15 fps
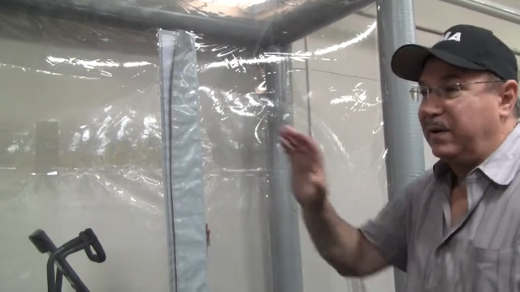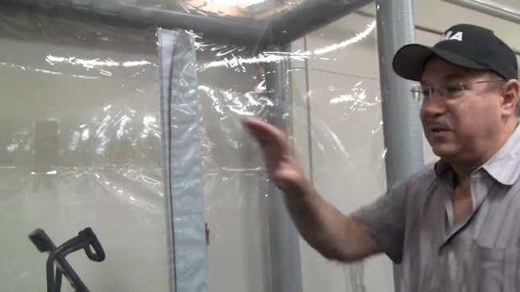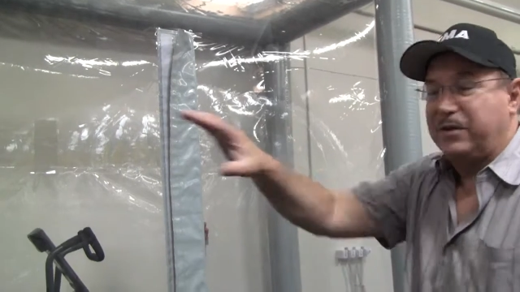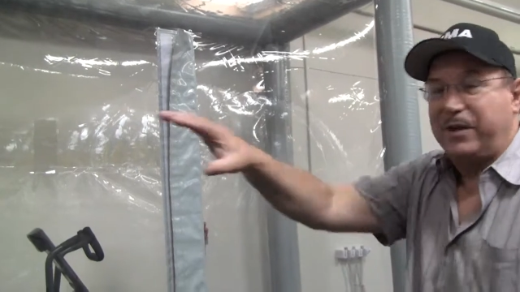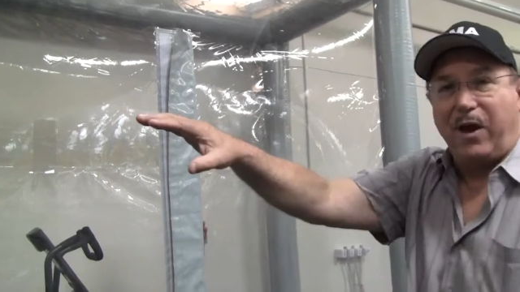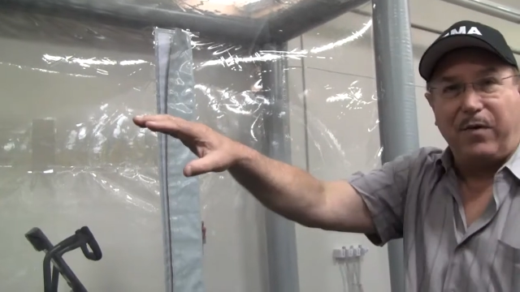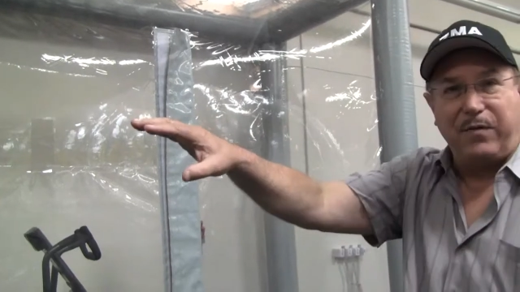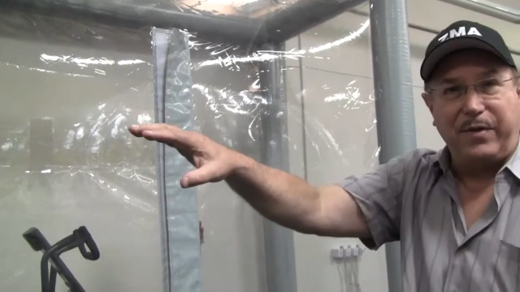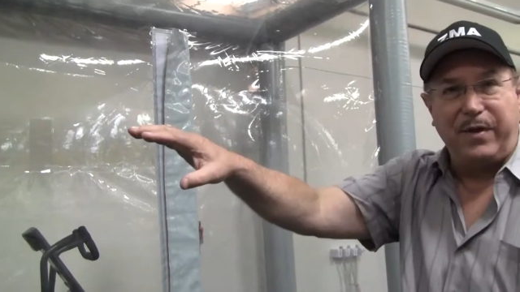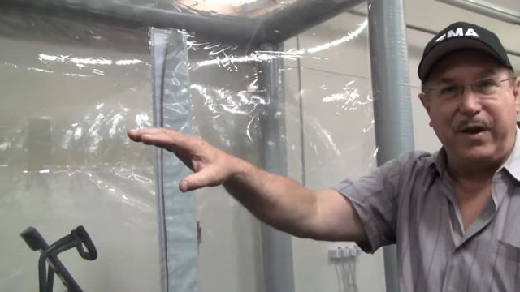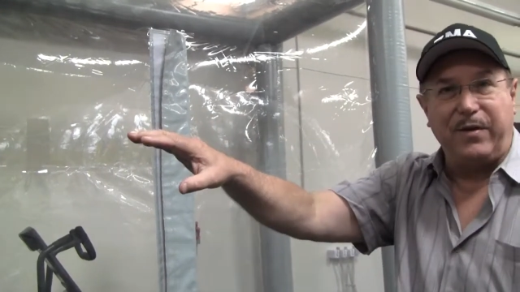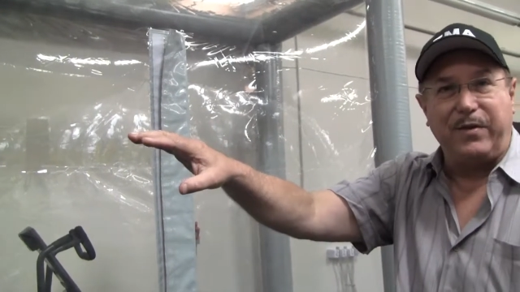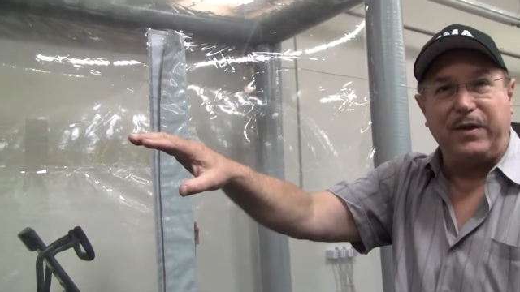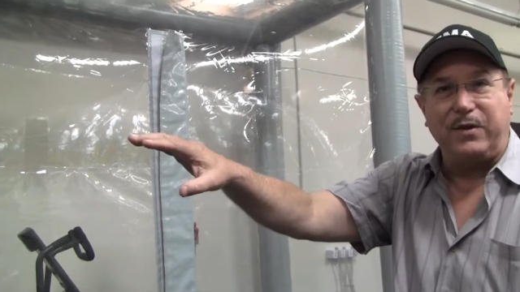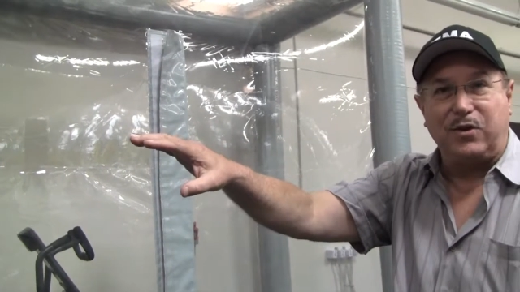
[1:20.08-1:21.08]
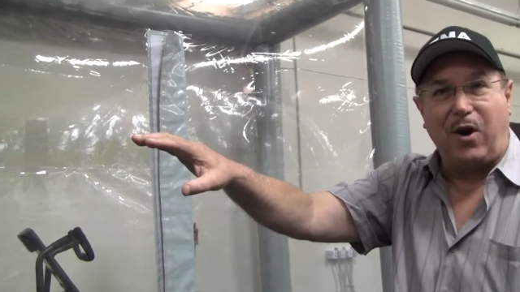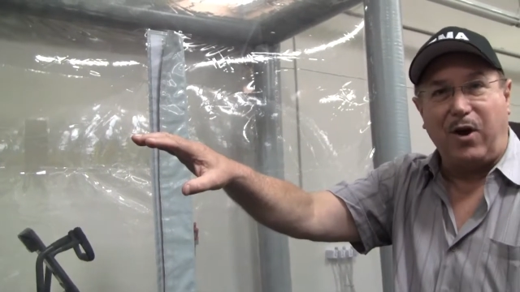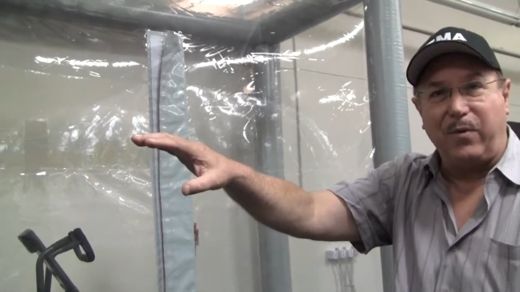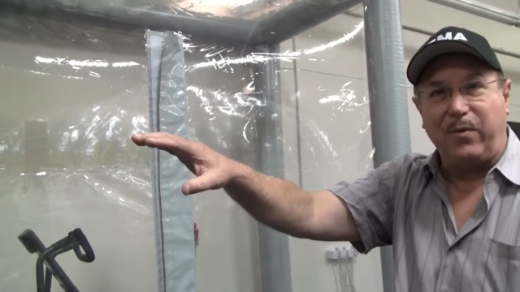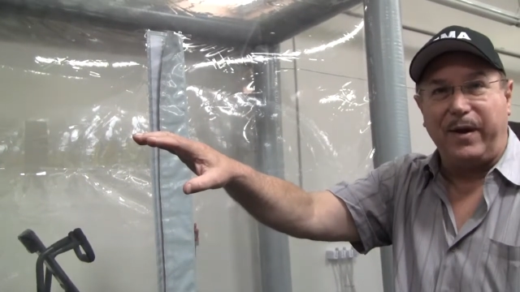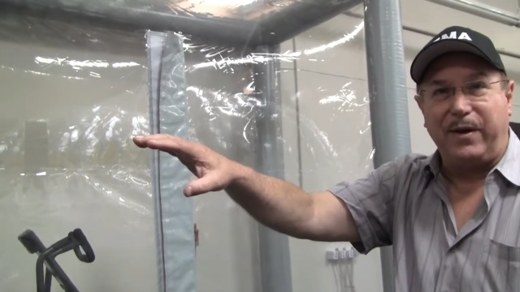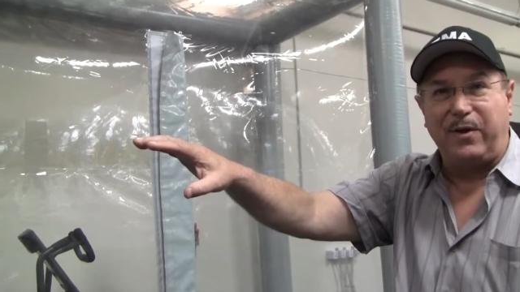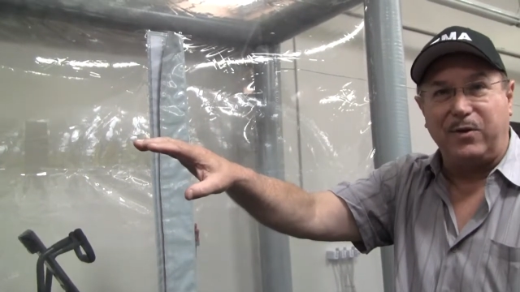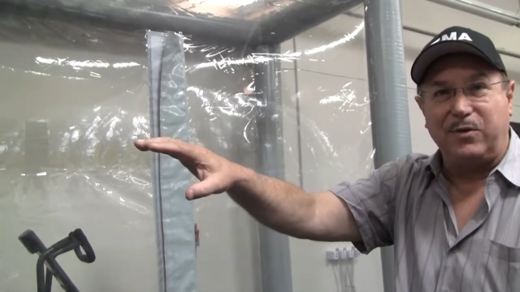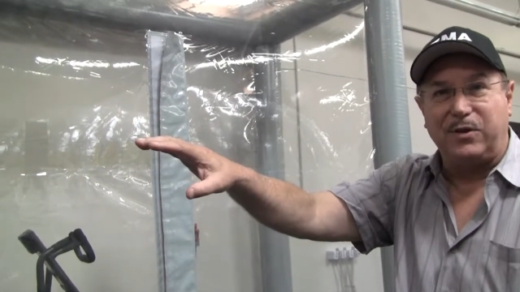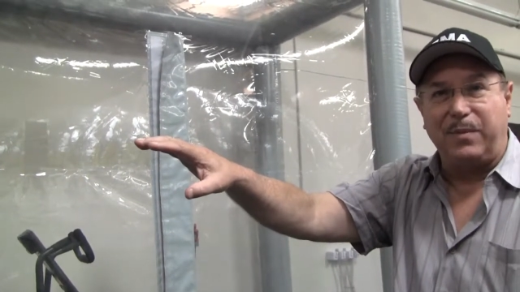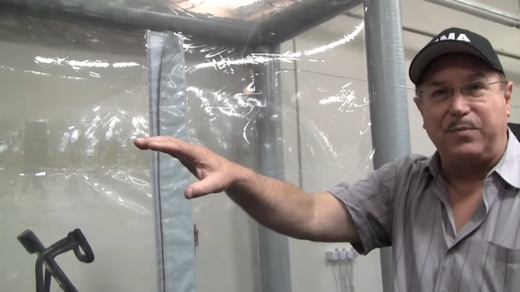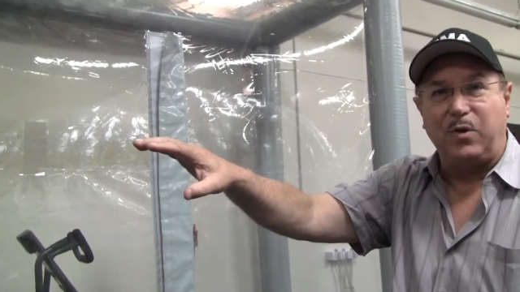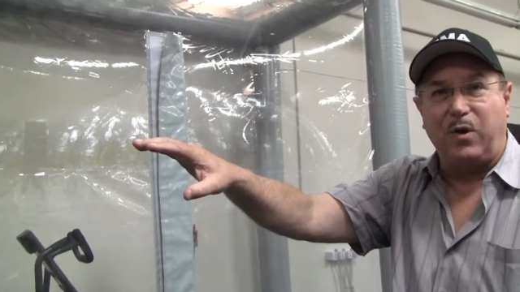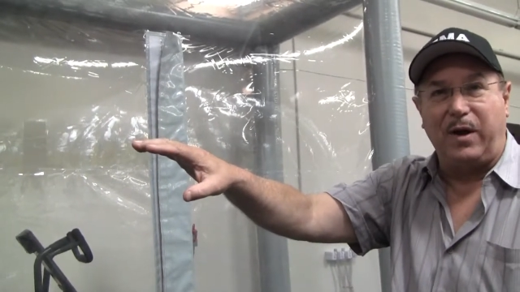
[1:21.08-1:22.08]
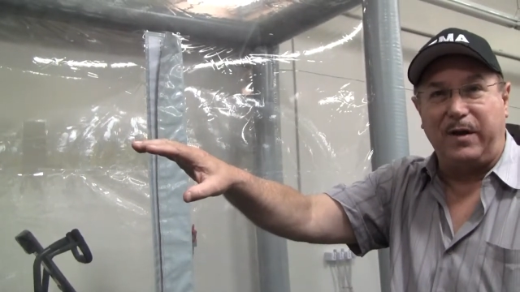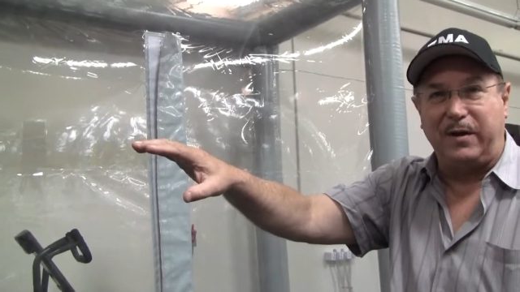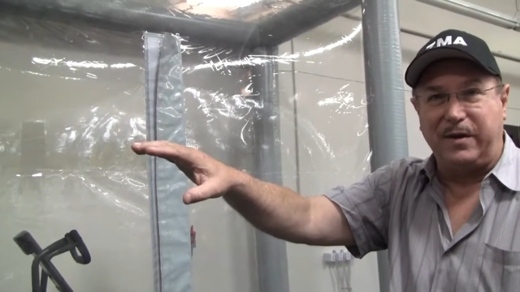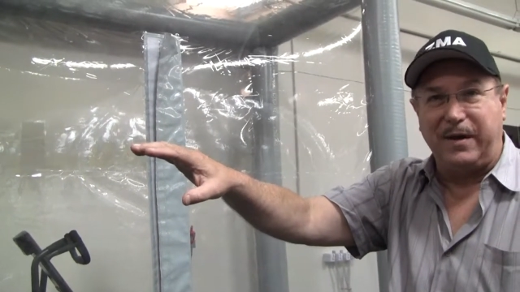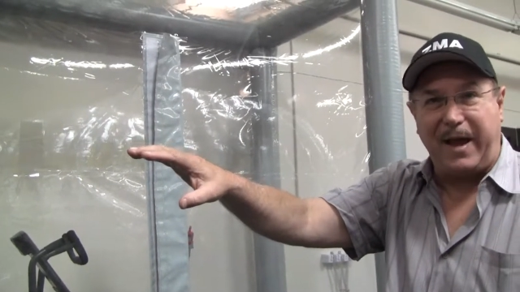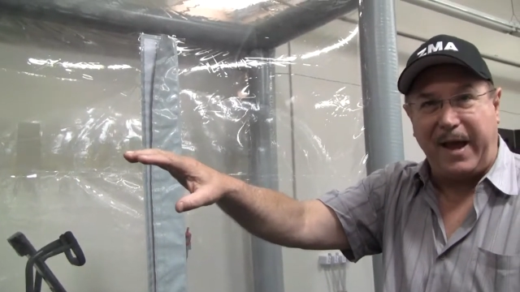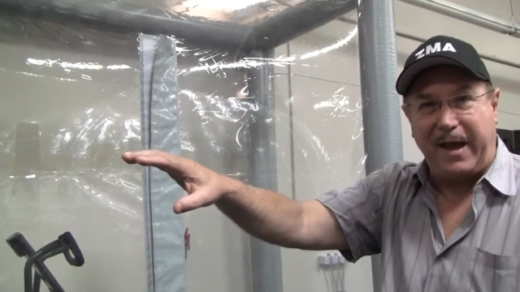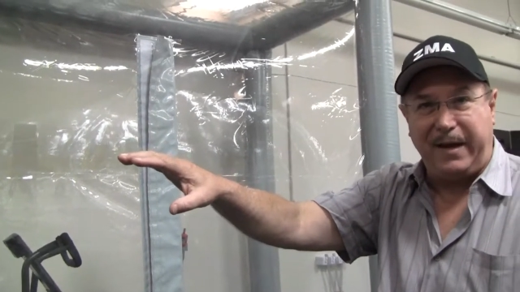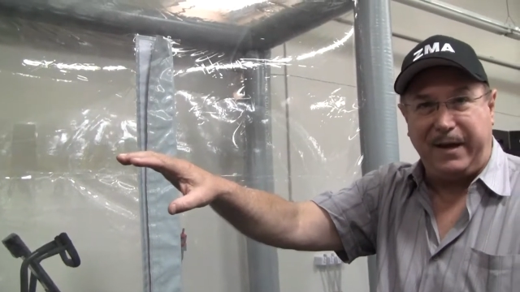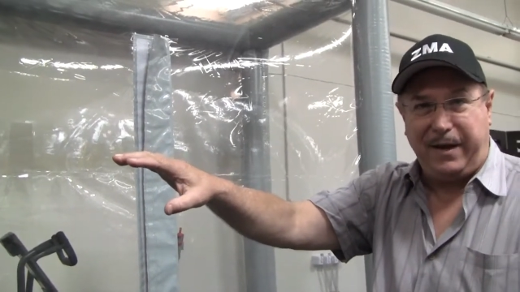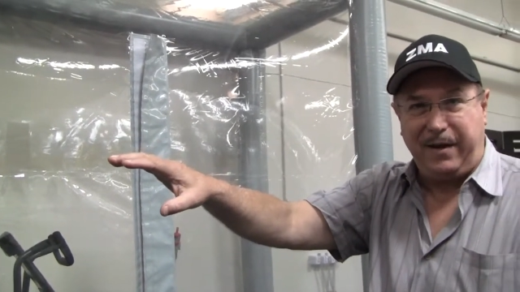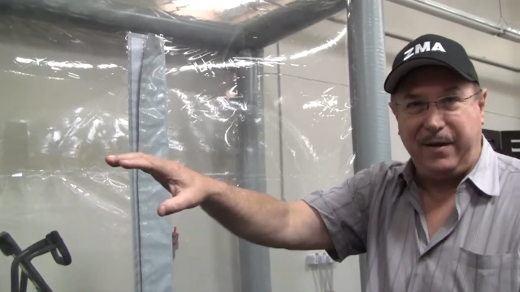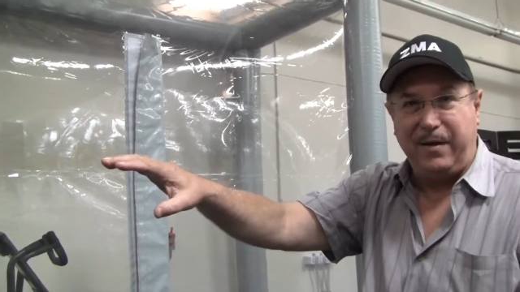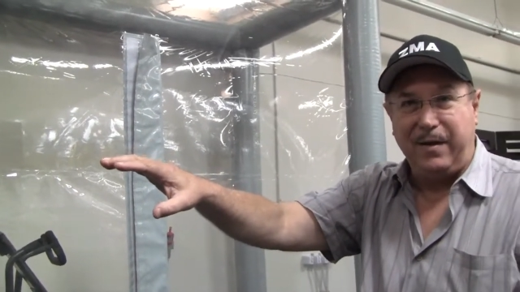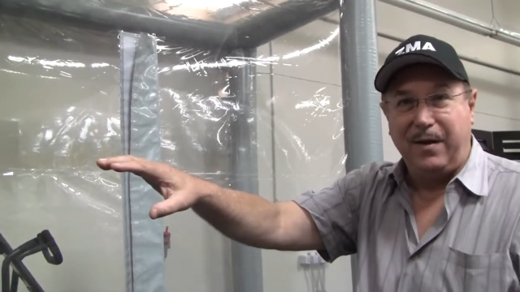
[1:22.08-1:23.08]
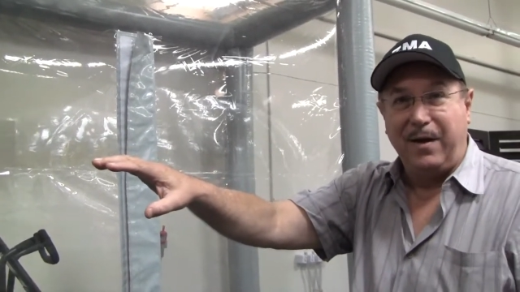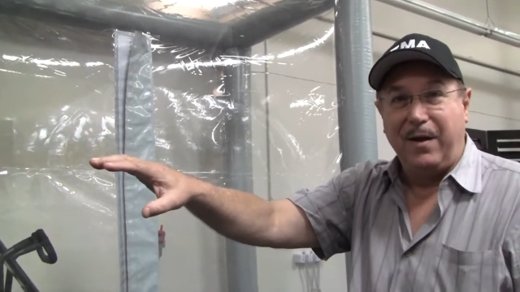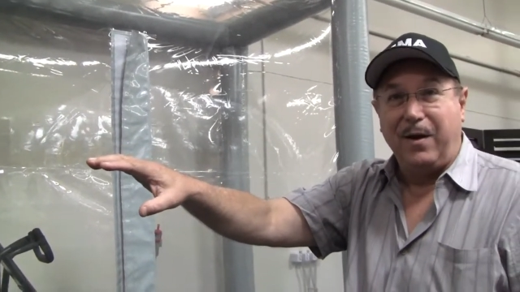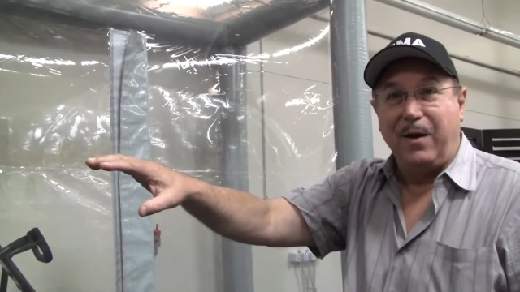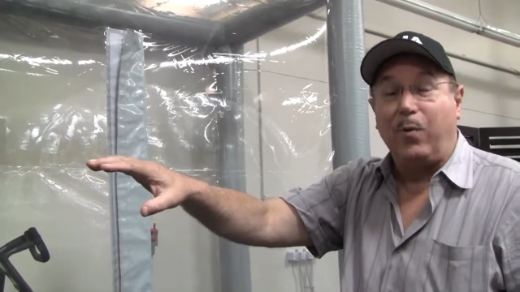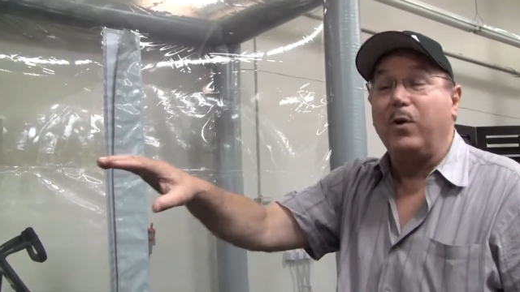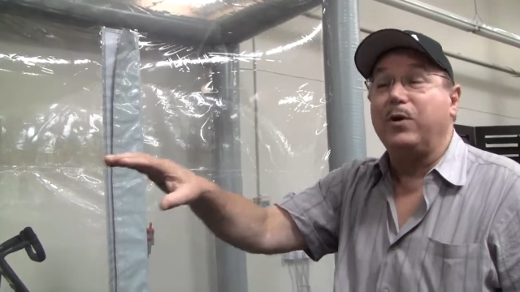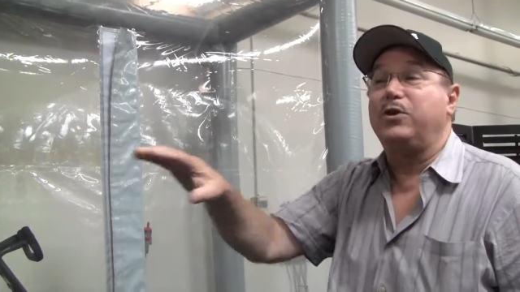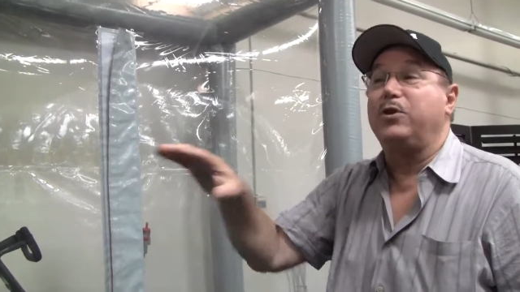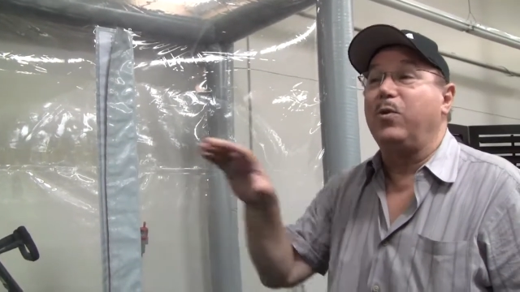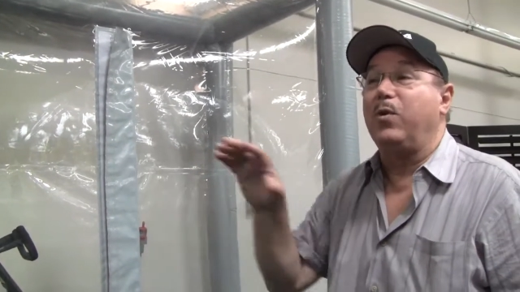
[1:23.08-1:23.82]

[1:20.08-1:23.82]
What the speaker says: let's say over there that his heart rate goes up to 180. What you